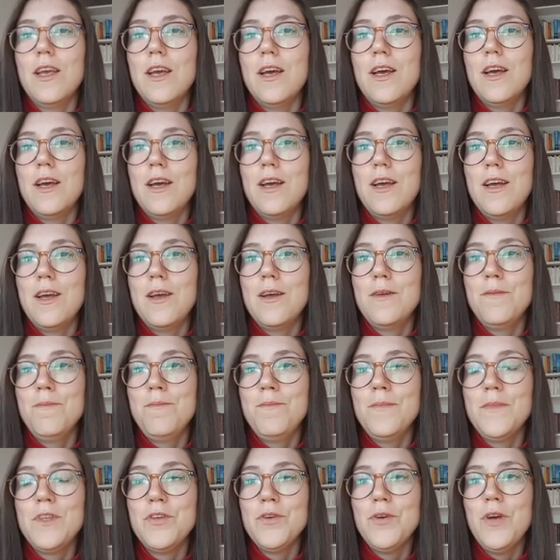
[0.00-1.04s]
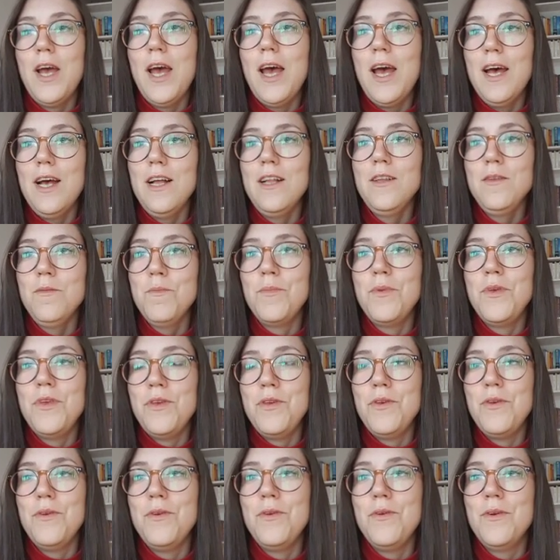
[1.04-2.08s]
To help
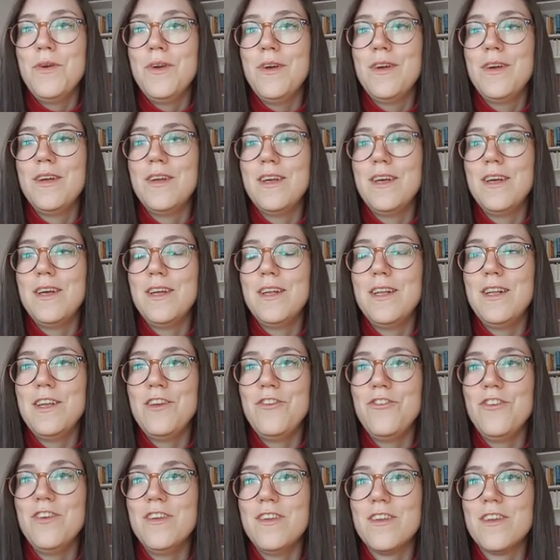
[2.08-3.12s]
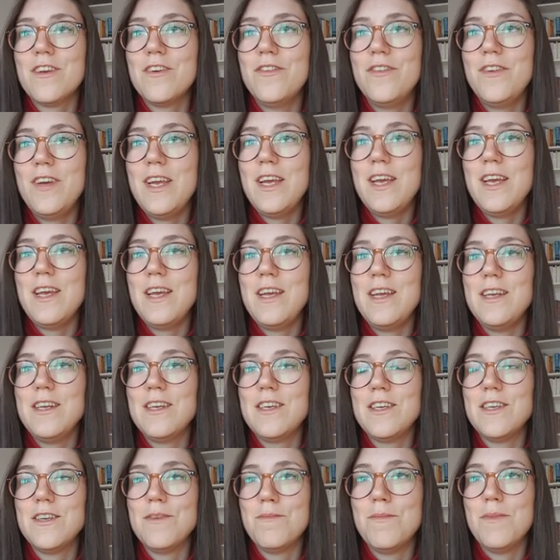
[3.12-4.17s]
you not just
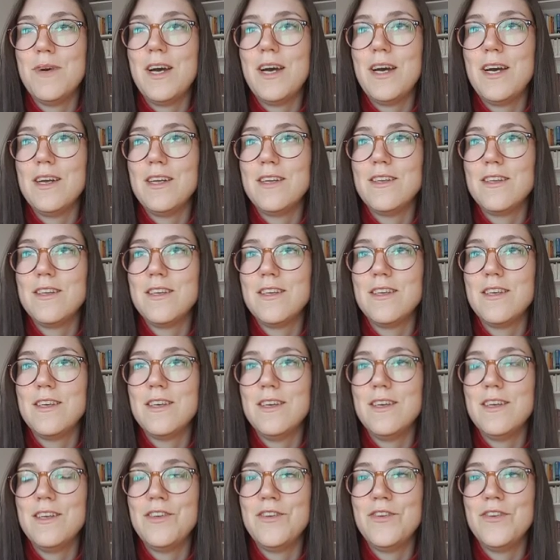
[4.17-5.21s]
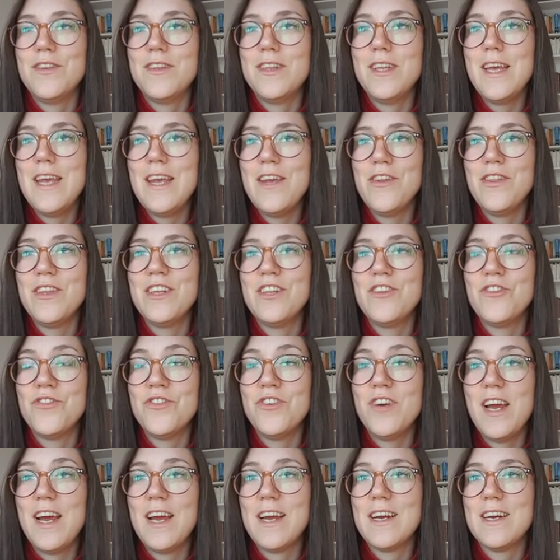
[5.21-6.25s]
create, but to stay on the
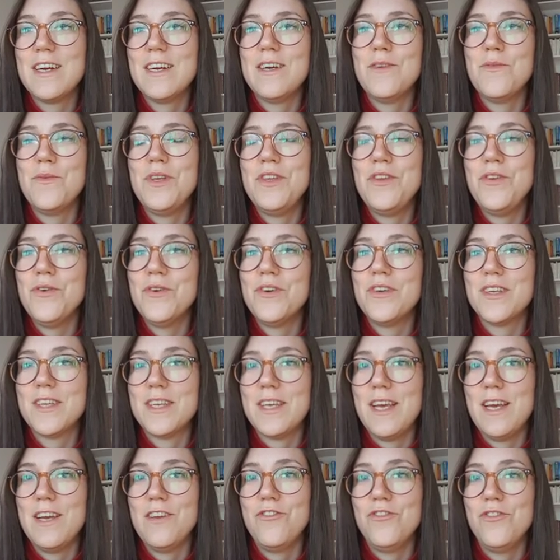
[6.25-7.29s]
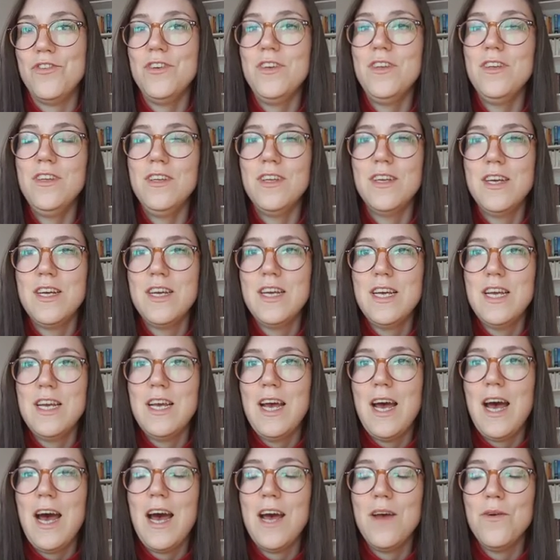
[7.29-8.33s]
track with your schedule,
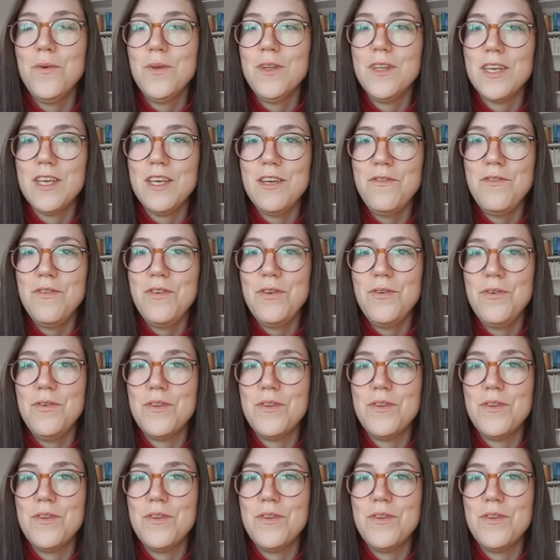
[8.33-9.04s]
I will give you